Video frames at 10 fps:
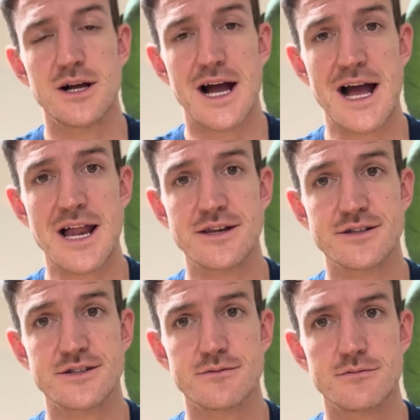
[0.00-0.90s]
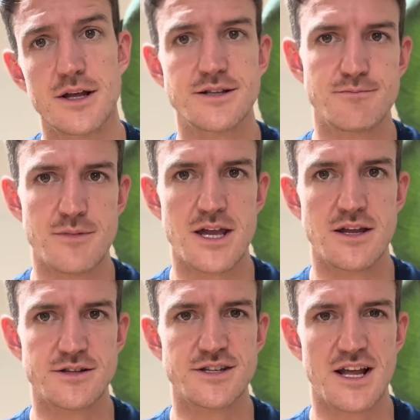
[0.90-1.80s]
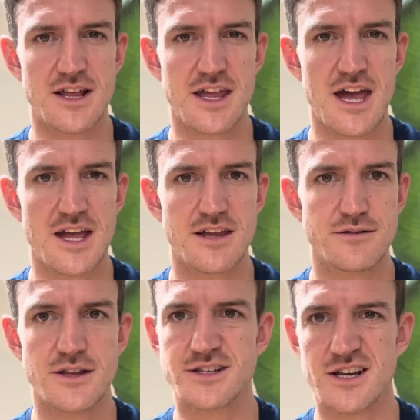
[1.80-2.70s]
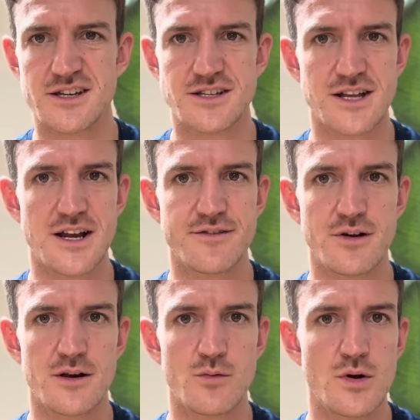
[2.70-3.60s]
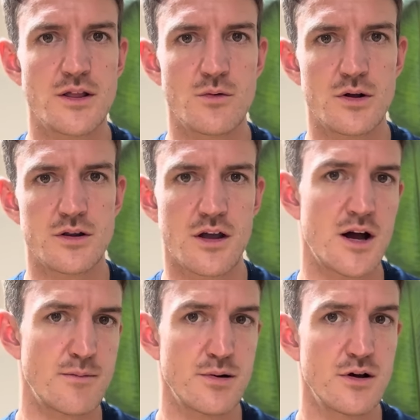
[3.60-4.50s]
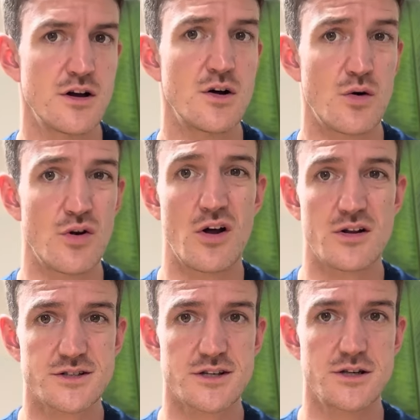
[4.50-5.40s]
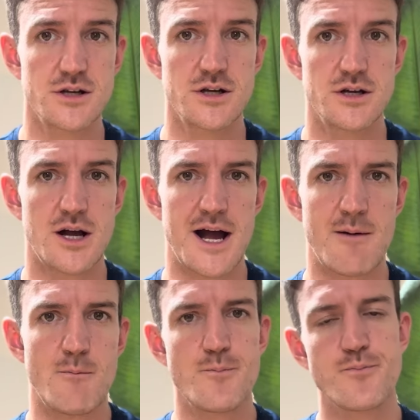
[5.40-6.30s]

and it's me to take the kick that's going to decide if we're going to win the World Cup or not. Um,